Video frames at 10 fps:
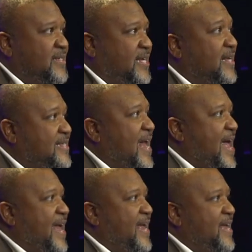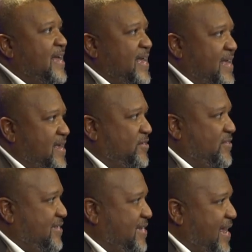Today
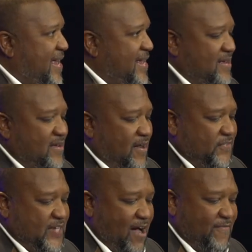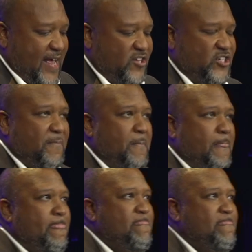is the day of salvation.